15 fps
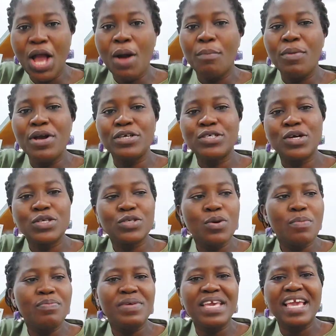but it's
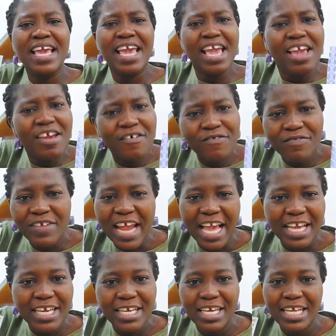also behave
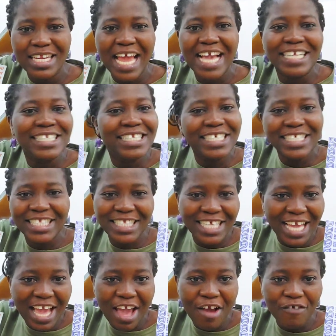like
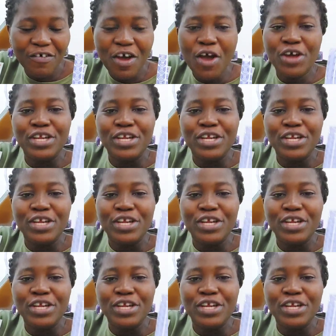DTF.